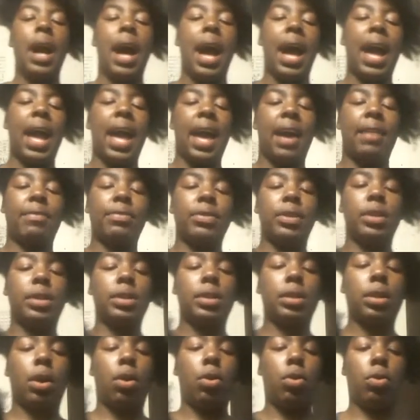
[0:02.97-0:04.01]
I have
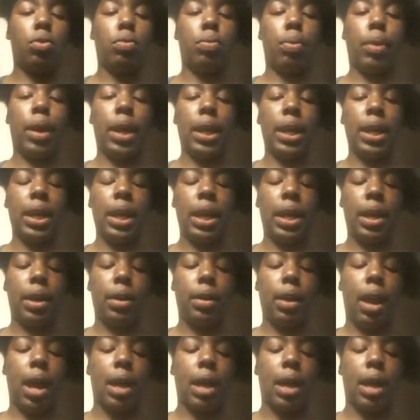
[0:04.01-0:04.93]
this old braiding here.